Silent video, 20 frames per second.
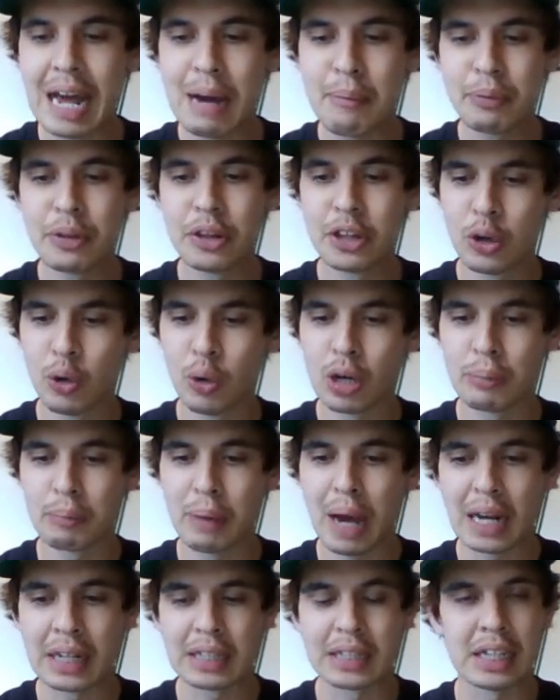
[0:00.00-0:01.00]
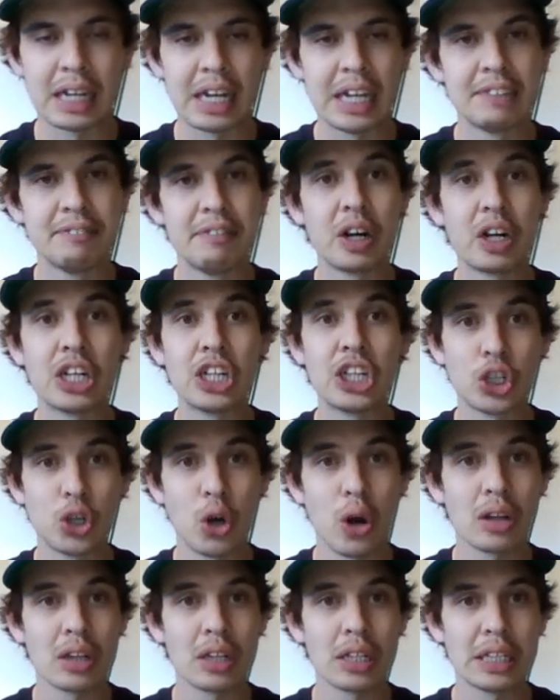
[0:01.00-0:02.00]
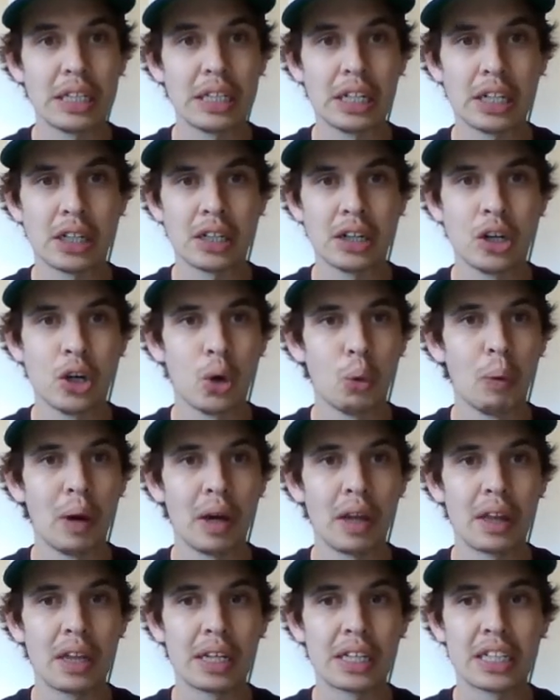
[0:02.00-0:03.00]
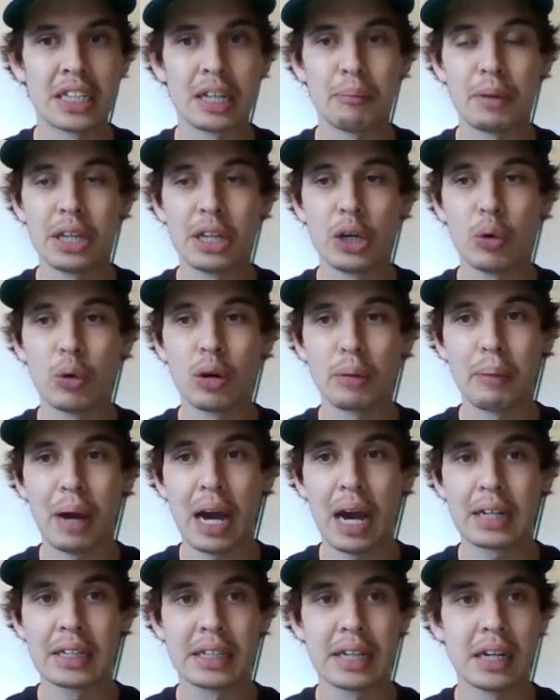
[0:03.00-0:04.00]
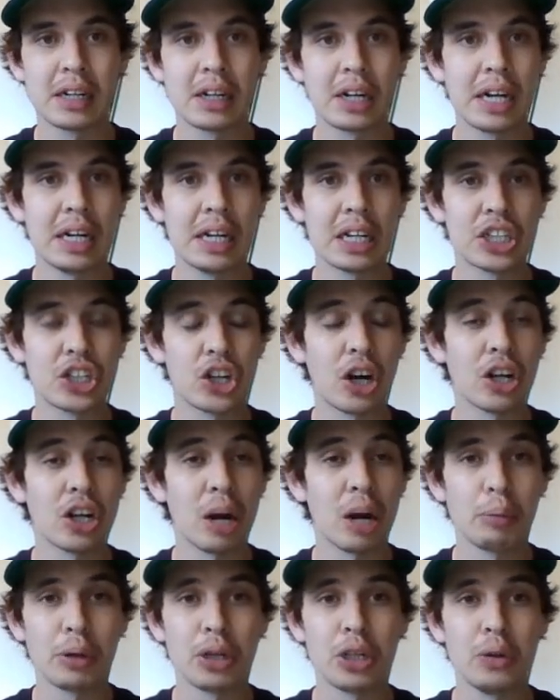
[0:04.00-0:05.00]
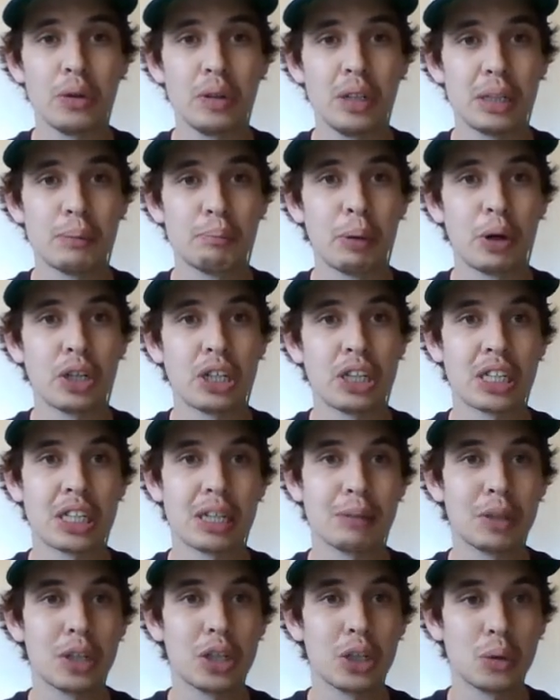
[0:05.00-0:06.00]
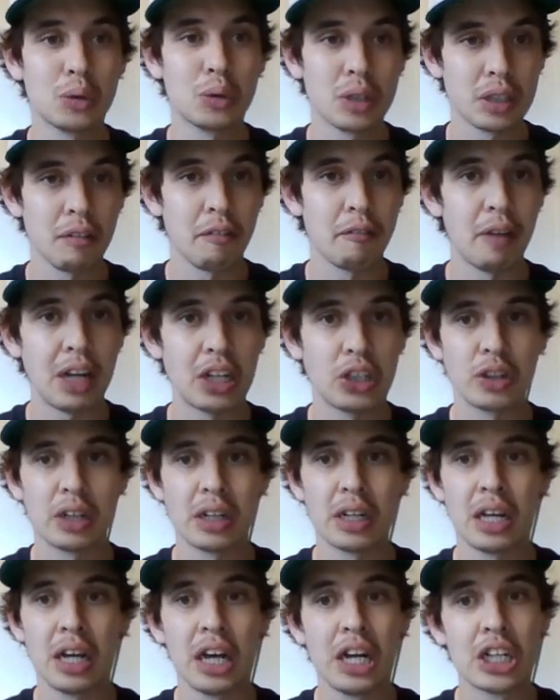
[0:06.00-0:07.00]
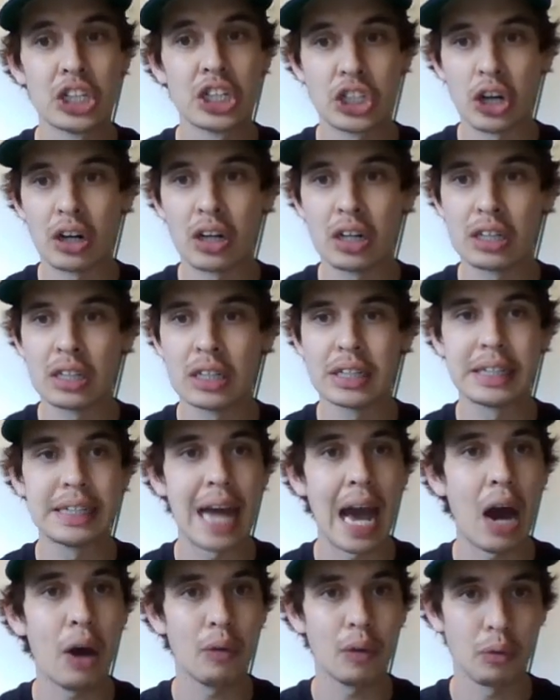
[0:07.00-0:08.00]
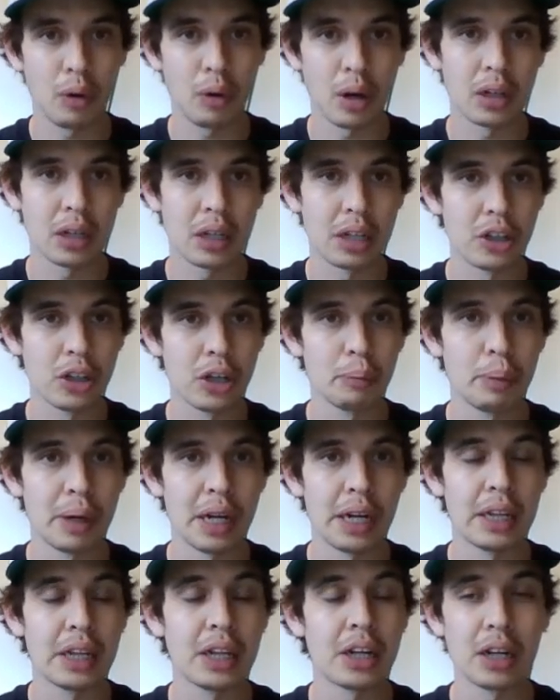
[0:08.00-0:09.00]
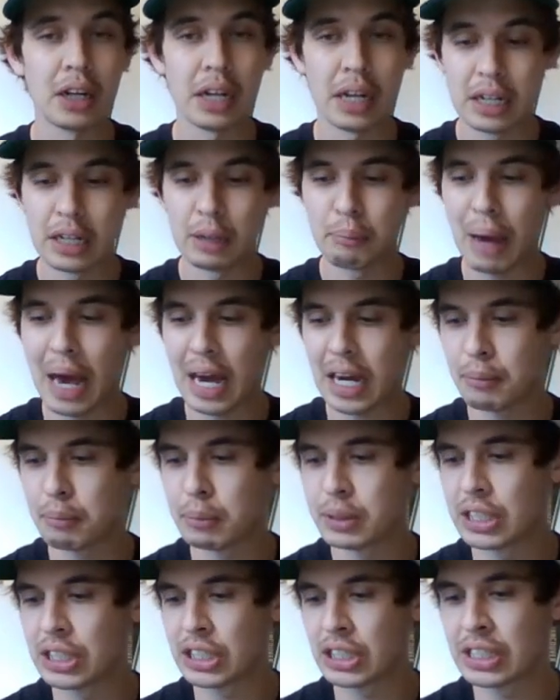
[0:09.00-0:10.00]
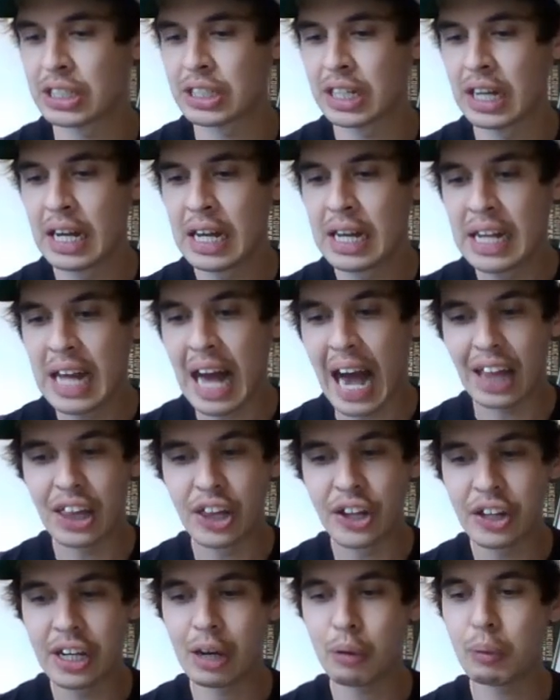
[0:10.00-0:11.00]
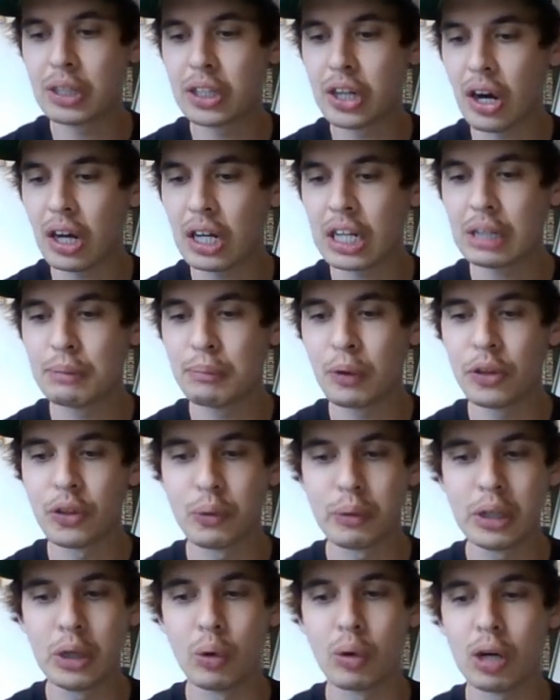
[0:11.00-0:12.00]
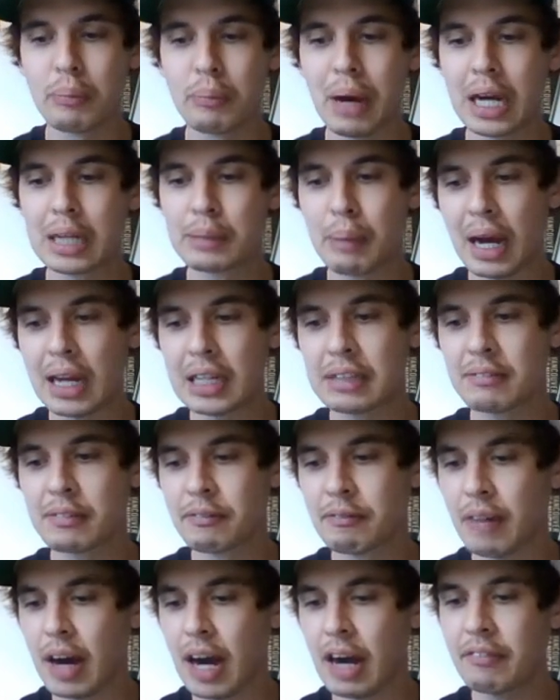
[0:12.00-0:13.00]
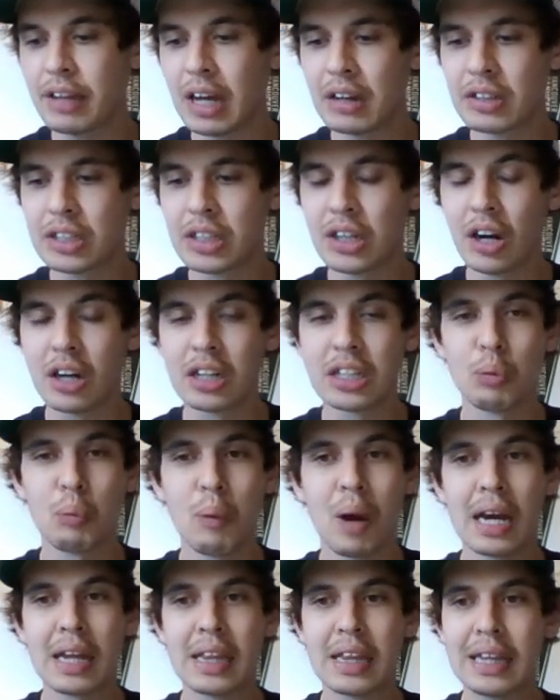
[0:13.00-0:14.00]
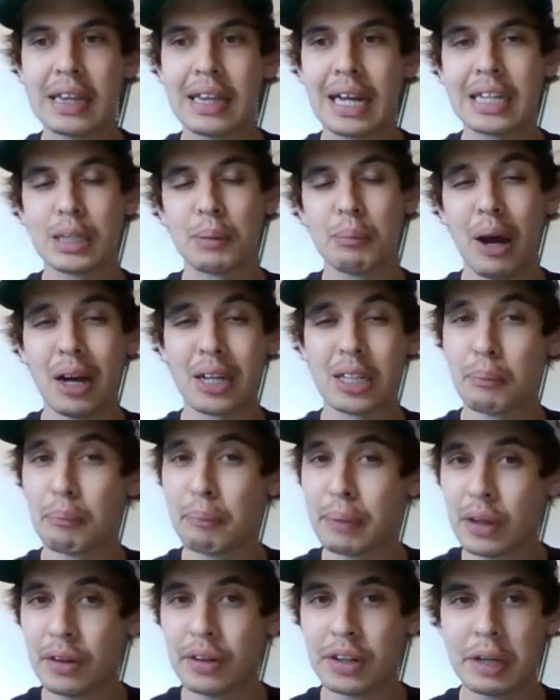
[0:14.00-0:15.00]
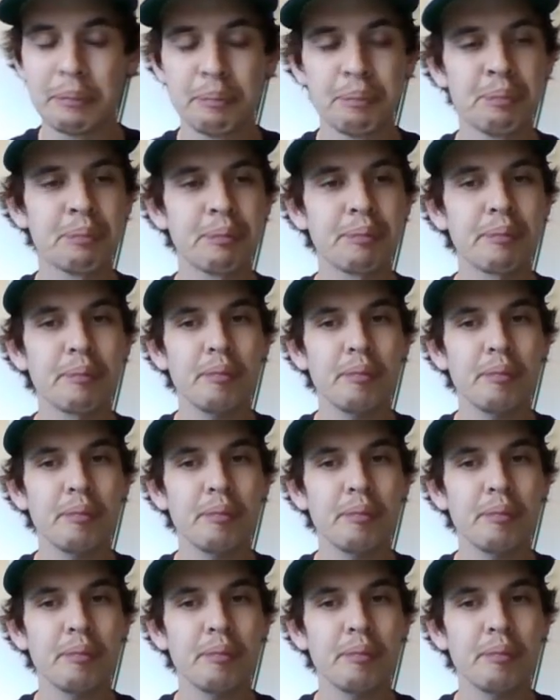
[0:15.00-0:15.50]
depth of the quarterbacks is very strong this year, with some of the quarterbacks that are getting starting opportunities pushing some of those veteran starters down the rung a little bit, and they're in backup positions. I look at when talking about three quarterbacks passing for 5,000 yards and why I think that's a possibility.